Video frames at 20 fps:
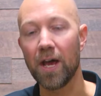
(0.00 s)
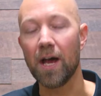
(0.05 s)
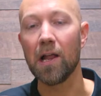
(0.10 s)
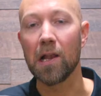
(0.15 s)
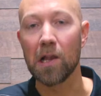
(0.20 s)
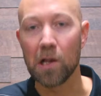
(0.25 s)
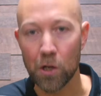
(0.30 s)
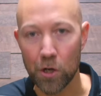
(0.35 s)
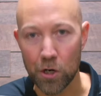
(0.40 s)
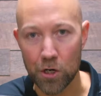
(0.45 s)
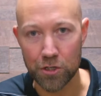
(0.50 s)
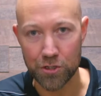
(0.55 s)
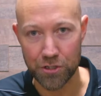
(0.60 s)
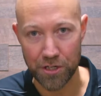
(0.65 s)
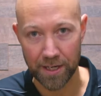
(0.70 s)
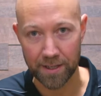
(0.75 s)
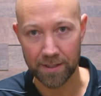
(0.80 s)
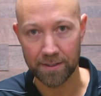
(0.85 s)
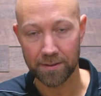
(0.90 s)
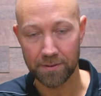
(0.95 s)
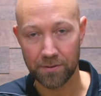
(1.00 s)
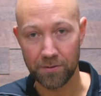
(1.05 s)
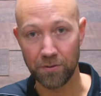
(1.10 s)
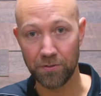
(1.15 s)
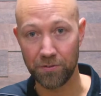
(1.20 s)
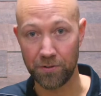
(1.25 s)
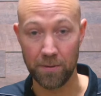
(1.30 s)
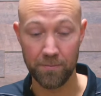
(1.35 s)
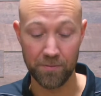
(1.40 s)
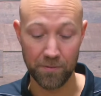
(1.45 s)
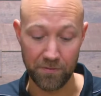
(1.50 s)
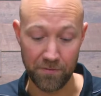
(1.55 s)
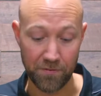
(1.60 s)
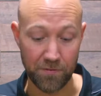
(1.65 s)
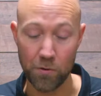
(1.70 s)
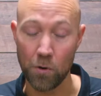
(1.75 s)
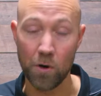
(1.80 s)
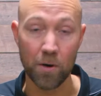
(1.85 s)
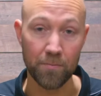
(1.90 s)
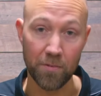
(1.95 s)
allergic to some
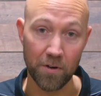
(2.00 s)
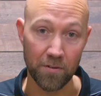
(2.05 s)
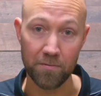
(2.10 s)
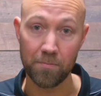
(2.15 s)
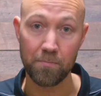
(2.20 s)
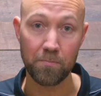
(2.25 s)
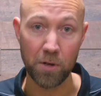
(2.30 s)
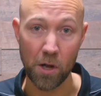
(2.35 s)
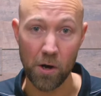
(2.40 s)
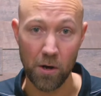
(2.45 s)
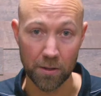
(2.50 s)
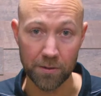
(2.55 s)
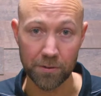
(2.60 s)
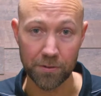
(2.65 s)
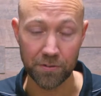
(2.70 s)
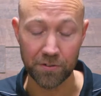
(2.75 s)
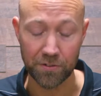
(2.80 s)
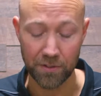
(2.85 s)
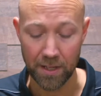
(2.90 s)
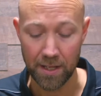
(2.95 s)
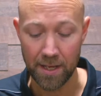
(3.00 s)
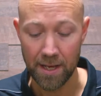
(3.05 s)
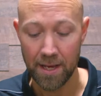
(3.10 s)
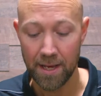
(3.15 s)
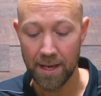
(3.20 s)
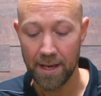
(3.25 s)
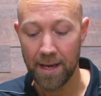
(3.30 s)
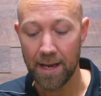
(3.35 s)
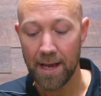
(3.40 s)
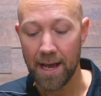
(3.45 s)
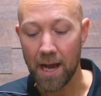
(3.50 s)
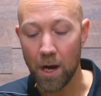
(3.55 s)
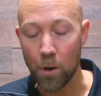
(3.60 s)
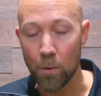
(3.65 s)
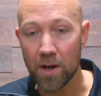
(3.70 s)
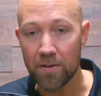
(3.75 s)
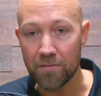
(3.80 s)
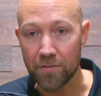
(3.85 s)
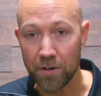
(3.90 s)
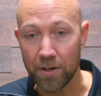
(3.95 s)
form of plants.
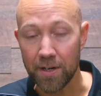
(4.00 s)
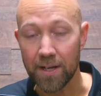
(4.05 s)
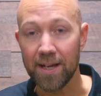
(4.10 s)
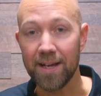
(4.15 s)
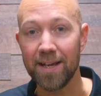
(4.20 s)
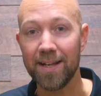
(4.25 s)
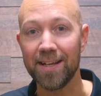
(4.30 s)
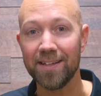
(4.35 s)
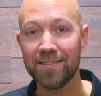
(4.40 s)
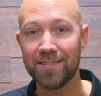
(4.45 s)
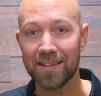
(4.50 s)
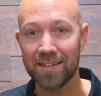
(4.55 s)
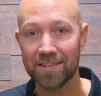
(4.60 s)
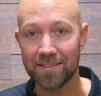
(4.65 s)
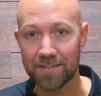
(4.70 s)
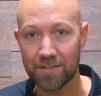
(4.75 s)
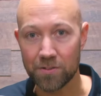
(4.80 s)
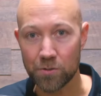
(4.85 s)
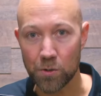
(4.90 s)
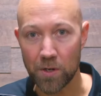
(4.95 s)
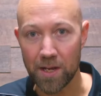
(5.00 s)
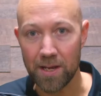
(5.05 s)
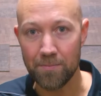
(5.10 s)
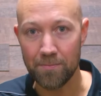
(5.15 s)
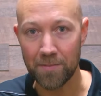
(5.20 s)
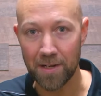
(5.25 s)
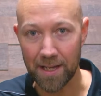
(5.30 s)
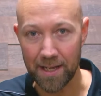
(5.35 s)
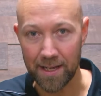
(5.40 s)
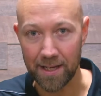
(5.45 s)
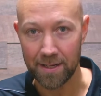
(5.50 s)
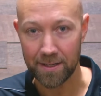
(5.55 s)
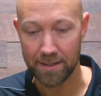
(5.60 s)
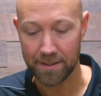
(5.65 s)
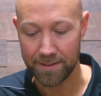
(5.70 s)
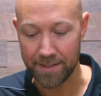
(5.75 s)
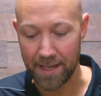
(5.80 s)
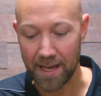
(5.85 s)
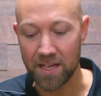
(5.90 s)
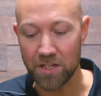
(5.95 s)
However, it is extremely
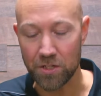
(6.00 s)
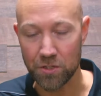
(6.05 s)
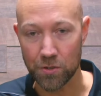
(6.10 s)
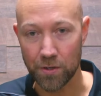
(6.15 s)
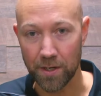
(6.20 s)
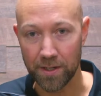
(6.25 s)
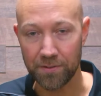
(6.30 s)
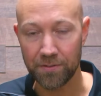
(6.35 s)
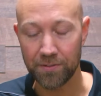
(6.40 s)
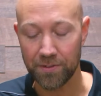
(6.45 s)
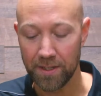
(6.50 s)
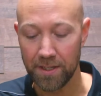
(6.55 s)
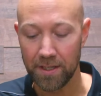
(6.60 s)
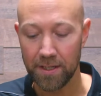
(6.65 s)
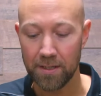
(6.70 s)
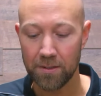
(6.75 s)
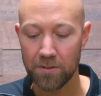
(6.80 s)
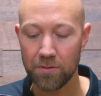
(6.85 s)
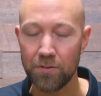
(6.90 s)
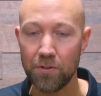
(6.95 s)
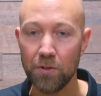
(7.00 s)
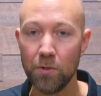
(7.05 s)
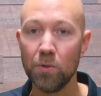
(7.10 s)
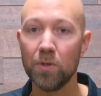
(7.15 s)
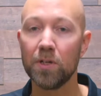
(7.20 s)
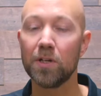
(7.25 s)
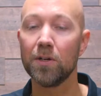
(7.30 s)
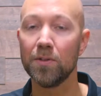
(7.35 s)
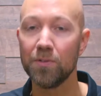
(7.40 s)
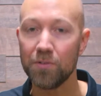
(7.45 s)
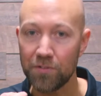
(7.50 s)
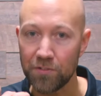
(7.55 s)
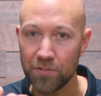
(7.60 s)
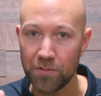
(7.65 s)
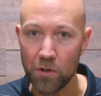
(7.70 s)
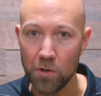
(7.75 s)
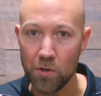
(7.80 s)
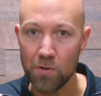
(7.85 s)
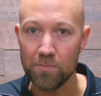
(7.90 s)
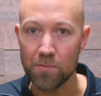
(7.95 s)
dangerous to
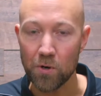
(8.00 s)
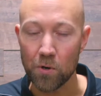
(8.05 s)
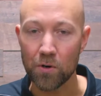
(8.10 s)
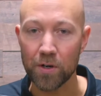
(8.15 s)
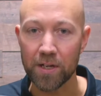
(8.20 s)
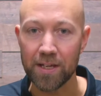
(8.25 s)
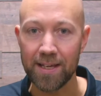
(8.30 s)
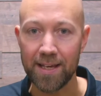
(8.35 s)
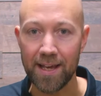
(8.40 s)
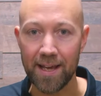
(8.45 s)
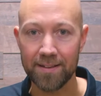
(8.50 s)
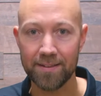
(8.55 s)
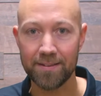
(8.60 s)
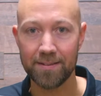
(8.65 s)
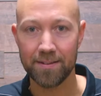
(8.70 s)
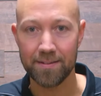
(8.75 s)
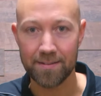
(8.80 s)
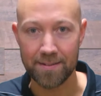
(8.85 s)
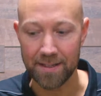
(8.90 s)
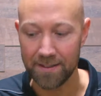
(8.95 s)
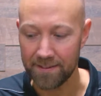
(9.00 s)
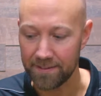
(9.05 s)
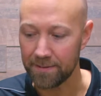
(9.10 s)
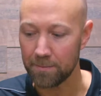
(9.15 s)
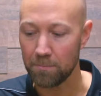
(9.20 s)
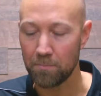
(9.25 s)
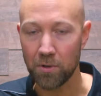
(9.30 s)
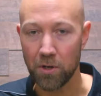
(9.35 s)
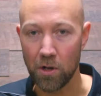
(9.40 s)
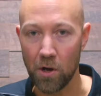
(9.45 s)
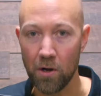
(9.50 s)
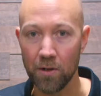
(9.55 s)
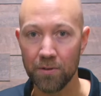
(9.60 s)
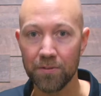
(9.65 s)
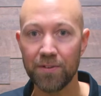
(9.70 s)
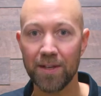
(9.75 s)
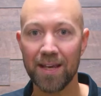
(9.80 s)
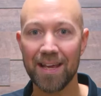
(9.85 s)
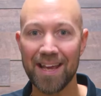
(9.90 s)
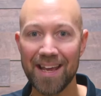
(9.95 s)
consume or get this
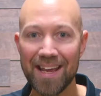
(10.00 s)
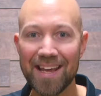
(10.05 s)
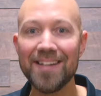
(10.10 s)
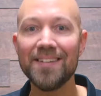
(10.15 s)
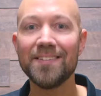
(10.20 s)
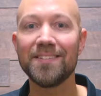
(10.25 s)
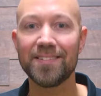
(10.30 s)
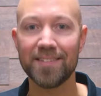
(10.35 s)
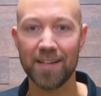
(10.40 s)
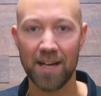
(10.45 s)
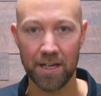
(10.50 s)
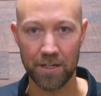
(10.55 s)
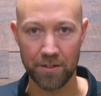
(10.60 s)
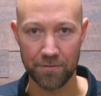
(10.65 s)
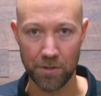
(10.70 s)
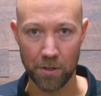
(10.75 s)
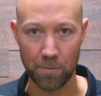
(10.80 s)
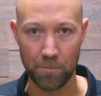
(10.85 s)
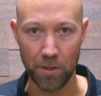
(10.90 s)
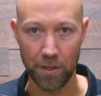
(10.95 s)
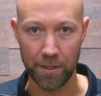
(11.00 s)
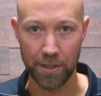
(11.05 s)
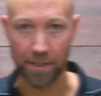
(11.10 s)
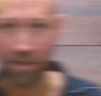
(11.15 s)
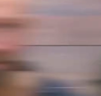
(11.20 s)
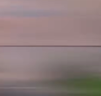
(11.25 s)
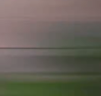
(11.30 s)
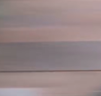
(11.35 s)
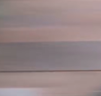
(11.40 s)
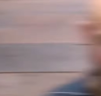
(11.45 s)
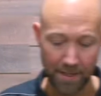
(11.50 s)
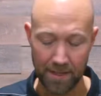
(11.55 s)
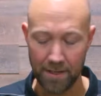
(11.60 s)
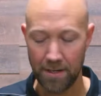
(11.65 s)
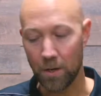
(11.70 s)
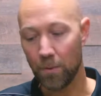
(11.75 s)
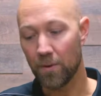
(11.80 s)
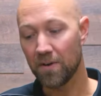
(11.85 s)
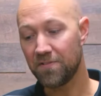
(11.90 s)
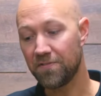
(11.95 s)
plant inside of your body.
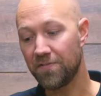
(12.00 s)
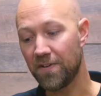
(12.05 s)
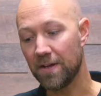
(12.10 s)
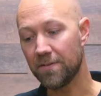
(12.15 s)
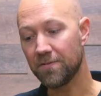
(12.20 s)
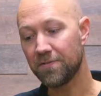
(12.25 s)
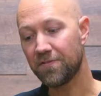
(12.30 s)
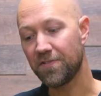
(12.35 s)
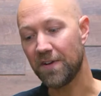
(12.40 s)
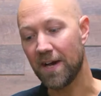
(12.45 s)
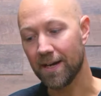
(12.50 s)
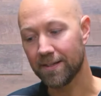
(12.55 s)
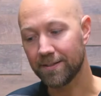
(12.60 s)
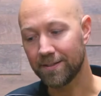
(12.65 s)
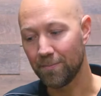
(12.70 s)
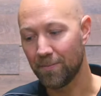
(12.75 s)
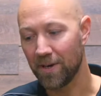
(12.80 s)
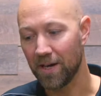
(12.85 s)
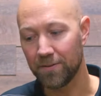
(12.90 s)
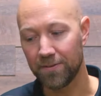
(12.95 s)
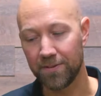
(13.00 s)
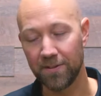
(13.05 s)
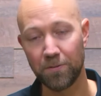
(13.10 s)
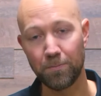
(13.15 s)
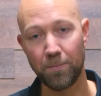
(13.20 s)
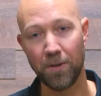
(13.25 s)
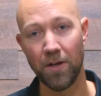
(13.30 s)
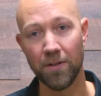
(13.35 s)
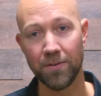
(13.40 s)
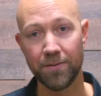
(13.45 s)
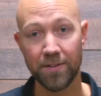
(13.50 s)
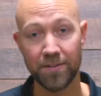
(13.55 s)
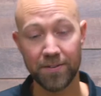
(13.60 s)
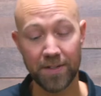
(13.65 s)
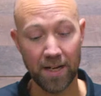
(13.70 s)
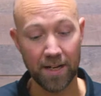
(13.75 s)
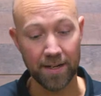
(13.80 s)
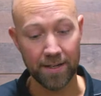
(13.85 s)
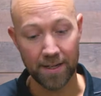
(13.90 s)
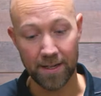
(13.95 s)
Now, a fun fact about this plant is
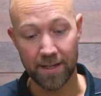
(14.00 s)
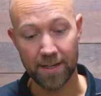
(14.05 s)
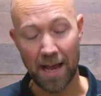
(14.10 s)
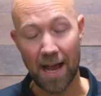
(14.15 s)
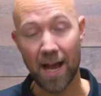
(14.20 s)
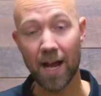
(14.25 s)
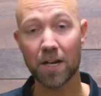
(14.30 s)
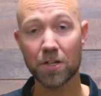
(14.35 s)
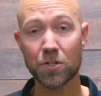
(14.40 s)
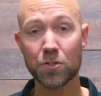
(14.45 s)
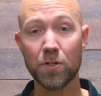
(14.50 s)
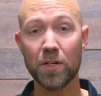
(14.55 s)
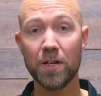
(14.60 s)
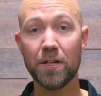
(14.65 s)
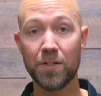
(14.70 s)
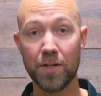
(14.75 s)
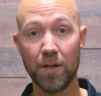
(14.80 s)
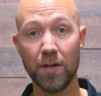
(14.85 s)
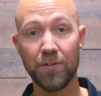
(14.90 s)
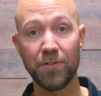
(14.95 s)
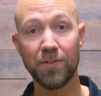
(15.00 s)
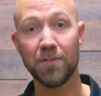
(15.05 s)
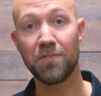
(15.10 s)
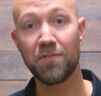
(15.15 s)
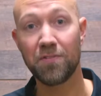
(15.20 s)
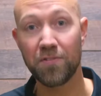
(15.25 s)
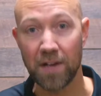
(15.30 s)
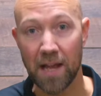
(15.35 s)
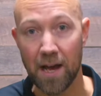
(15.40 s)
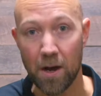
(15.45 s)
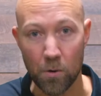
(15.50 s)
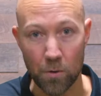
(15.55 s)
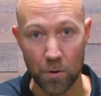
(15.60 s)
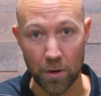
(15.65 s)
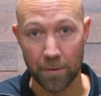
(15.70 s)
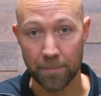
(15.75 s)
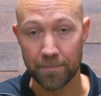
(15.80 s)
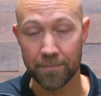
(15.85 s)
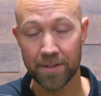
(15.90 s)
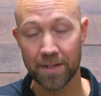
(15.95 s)
that it actually does
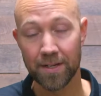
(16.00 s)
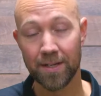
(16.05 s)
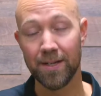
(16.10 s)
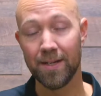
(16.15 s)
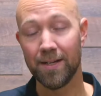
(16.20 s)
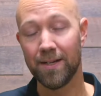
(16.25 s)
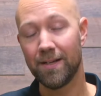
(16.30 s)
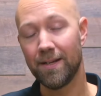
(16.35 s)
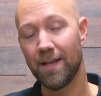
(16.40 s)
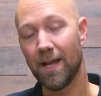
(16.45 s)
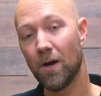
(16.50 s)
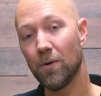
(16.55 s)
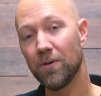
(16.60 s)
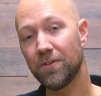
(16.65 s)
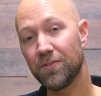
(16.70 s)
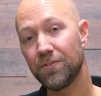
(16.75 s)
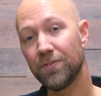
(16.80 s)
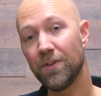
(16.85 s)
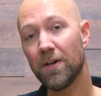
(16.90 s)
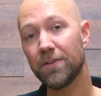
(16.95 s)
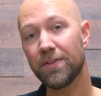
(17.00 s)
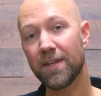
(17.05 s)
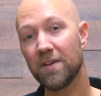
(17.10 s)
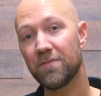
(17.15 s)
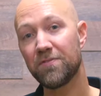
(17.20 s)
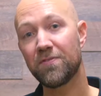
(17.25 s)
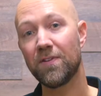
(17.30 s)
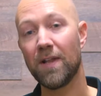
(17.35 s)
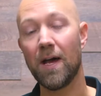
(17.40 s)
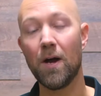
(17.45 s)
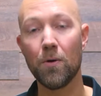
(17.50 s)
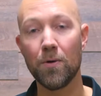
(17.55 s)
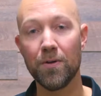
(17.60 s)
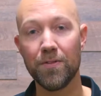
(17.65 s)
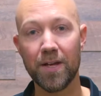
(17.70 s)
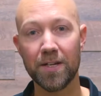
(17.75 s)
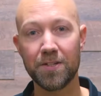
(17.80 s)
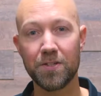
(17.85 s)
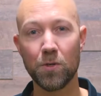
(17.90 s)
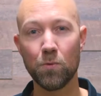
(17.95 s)
flower. Now, it's not a flower
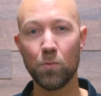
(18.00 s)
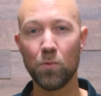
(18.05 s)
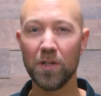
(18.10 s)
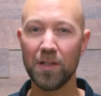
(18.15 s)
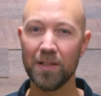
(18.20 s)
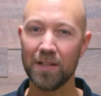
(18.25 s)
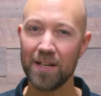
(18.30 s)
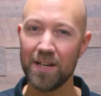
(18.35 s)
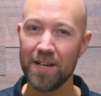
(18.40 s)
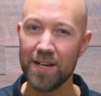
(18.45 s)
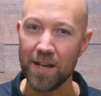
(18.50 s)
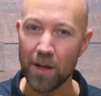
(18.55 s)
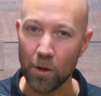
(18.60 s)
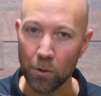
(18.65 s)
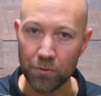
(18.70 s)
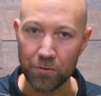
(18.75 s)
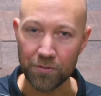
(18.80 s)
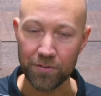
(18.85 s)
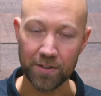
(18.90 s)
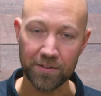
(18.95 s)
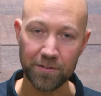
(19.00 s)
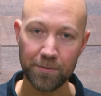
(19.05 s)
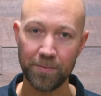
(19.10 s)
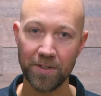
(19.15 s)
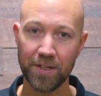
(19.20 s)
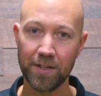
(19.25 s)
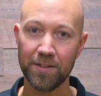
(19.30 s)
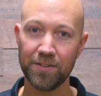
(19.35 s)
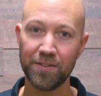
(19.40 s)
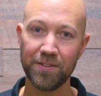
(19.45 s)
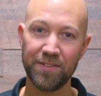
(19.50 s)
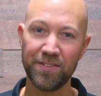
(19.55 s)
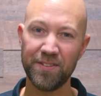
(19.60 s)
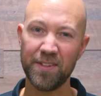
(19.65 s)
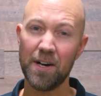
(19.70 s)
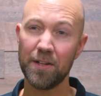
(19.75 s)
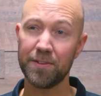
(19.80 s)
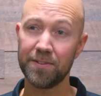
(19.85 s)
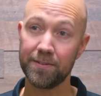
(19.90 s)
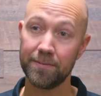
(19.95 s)
that you will notice because it's
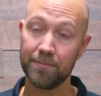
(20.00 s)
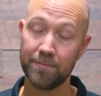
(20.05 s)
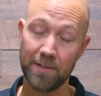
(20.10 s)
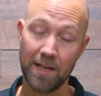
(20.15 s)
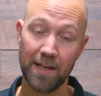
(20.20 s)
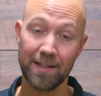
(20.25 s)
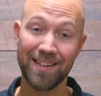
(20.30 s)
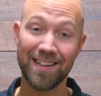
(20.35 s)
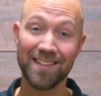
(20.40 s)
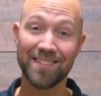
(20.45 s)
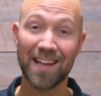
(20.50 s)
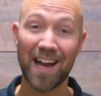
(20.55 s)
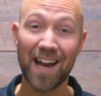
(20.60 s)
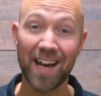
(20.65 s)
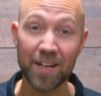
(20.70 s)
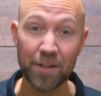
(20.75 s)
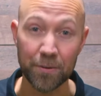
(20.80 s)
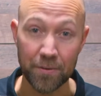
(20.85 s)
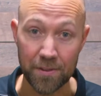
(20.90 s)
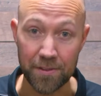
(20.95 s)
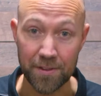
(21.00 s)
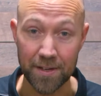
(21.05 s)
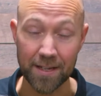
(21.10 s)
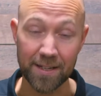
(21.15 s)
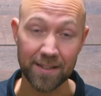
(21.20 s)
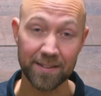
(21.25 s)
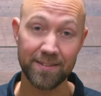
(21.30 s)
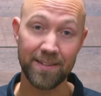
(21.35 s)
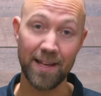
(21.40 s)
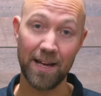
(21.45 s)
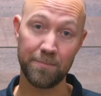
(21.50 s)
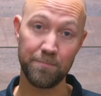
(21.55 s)
not, at least I don't think it's that